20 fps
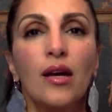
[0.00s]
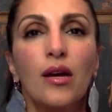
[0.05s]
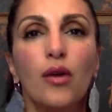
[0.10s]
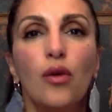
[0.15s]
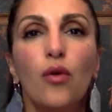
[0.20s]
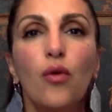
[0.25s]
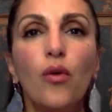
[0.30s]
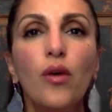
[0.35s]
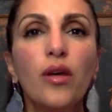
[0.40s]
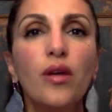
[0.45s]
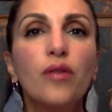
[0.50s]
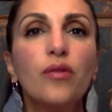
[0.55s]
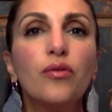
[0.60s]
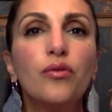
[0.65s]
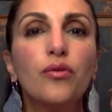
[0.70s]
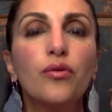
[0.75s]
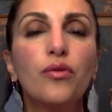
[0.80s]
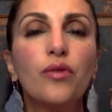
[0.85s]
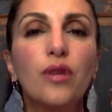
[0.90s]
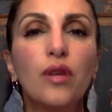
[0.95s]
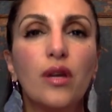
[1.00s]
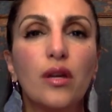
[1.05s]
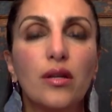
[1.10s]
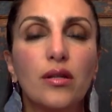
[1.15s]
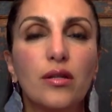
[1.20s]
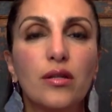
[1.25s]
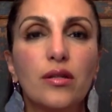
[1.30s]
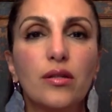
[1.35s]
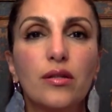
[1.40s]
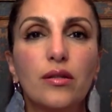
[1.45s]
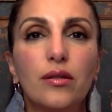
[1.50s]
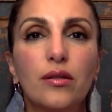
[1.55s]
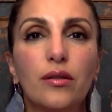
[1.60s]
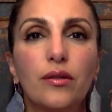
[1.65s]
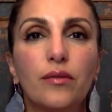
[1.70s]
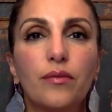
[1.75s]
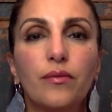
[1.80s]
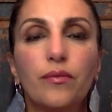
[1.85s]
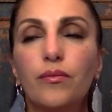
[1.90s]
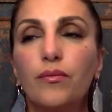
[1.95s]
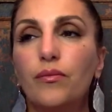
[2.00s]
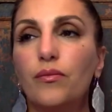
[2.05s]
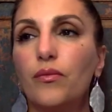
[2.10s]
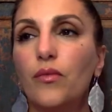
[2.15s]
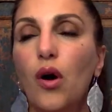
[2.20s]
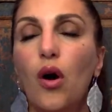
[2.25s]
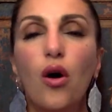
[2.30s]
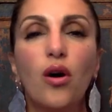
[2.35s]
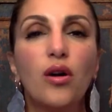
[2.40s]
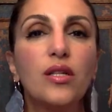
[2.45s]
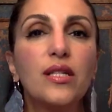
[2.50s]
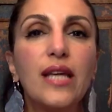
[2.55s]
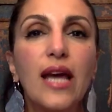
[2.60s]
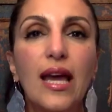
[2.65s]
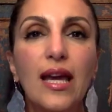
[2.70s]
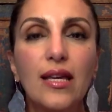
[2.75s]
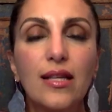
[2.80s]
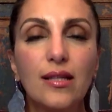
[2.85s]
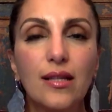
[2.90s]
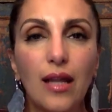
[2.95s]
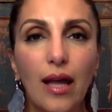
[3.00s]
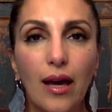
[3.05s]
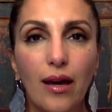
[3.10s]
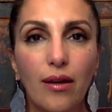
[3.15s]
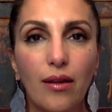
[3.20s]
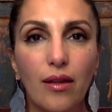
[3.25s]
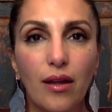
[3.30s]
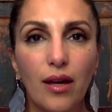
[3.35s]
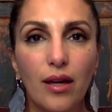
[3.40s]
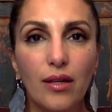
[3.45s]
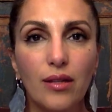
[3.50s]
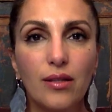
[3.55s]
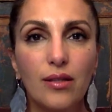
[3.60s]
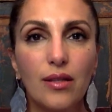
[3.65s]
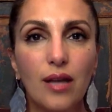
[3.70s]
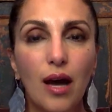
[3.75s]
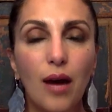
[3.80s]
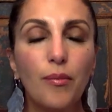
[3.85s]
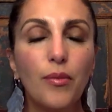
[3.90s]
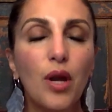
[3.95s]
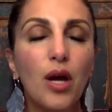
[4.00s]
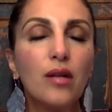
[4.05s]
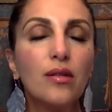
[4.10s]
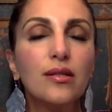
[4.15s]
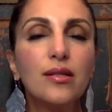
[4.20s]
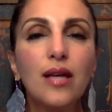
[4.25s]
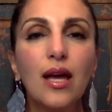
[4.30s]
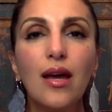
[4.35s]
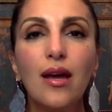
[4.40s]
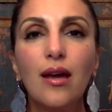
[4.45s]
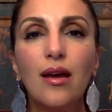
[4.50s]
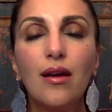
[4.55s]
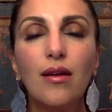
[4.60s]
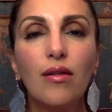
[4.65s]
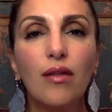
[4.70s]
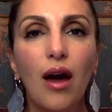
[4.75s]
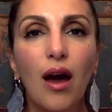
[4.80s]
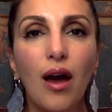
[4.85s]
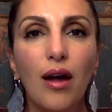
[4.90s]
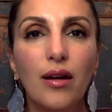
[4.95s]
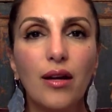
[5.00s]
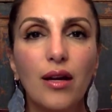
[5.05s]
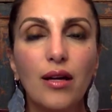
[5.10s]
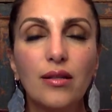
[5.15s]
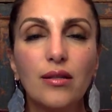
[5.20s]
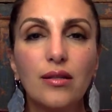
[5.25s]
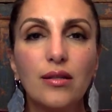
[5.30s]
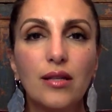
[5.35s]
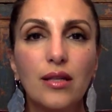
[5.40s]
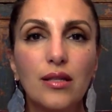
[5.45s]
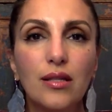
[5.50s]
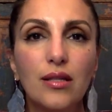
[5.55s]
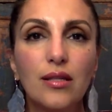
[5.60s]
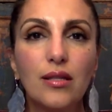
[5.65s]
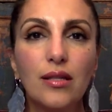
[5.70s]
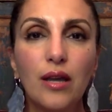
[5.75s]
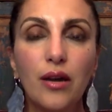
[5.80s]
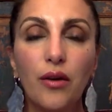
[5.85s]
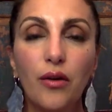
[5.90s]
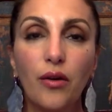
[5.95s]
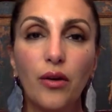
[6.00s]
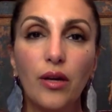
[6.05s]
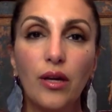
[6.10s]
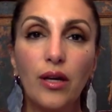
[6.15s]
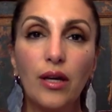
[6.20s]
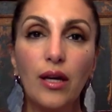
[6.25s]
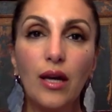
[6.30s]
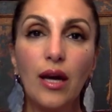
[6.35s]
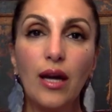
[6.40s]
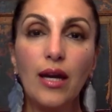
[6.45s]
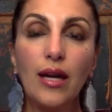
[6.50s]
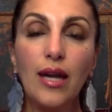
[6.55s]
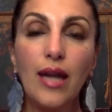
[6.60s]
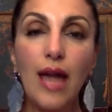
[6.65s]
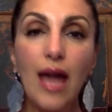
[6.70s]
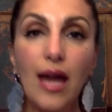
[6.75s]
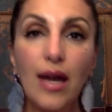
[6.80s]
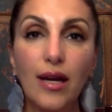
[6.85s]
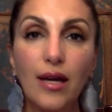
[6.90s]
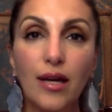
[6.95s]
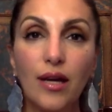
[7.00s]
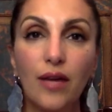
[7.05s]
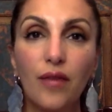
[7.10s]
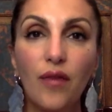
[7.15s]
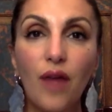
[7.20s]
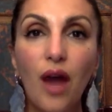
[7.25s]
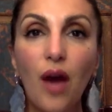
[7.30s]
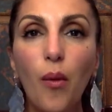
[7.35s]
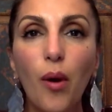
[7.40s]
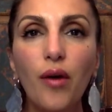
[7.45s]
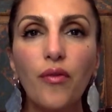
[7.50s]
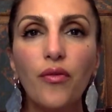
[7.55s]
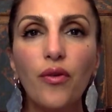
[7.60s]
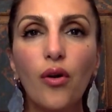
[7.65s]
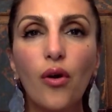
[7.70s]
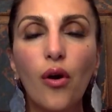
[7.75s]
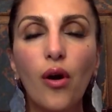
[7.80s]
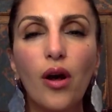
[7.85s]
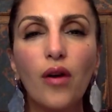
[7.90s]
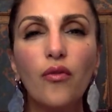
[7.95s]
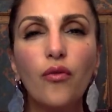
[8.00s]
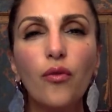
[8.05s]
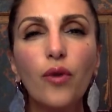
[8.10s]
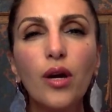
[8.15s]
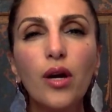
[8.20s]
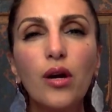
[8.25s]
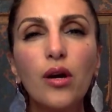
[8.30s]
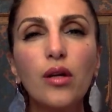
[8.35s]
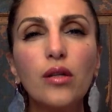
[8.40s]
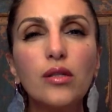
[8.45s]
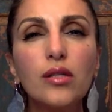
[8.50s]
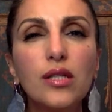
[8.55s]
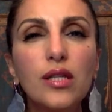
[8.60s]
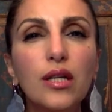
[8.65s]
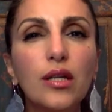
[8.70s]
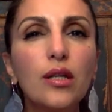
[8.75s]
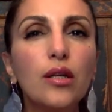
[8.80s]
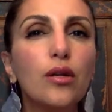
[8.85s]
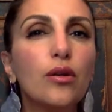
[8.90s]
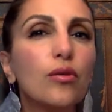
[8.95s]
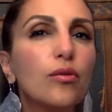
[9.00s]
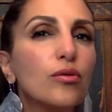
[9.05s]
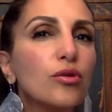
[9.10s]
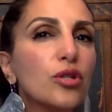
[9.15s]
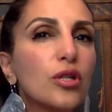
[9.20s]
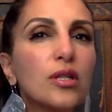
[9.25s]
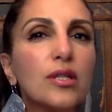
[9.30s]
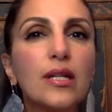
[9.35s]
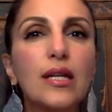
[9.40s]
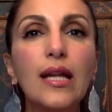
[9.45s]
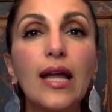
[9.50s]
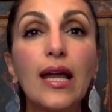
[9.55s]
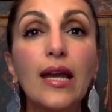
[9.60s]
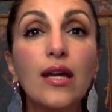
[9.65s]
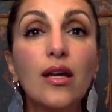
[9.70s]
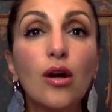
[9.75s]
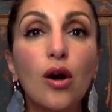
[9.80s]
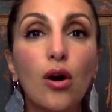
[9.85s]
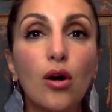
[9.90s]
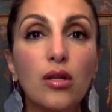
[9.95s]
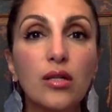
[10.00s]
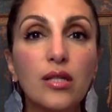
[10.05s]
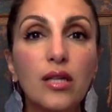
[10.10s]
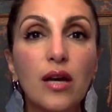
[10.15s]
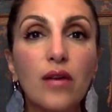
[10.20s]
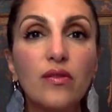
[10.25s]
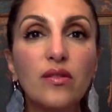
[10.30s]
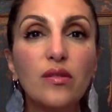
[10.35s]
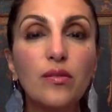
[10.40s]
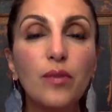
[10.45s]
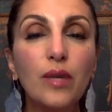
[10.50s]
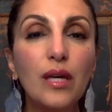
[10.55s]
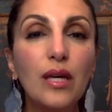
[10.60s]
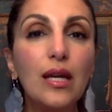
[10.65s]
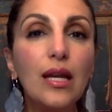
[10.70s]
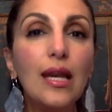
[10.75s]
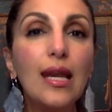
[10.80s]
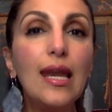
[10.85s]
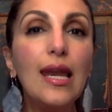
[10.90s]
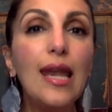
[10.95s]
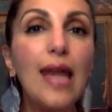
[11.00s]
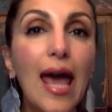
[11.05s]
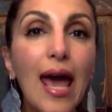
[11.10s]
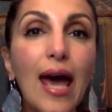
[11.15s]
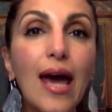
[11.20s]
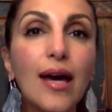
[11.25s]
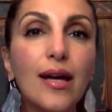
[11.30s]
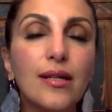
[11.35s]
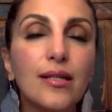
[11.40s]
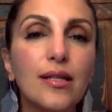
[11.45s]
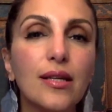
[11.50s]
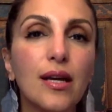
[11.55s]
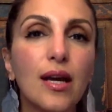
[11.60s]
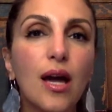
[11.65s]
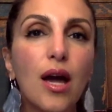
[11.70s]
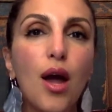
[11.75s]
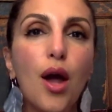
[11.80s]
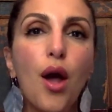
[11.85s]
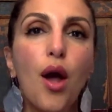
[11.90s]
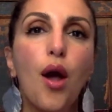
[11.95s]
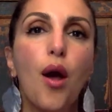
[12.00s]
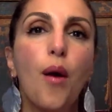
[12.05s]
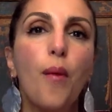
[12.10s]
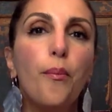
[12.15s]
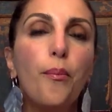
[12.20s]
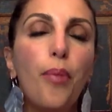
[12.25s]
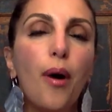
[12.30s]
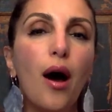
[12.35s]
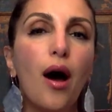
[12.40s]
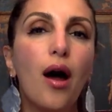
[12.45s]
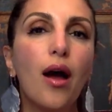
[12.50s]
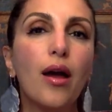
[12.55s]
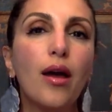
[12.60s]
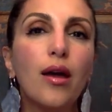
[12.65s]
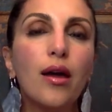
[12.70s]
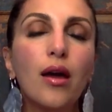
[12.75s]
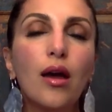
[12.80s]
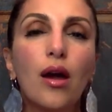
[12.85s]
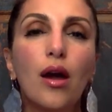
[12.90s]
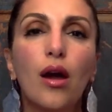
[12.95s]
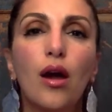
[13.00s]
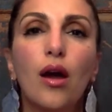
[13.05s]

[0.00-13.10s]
Going through this, our days like this, I'm not saying that it's necessarily a negative. However, if we continue just letting ourselves be led by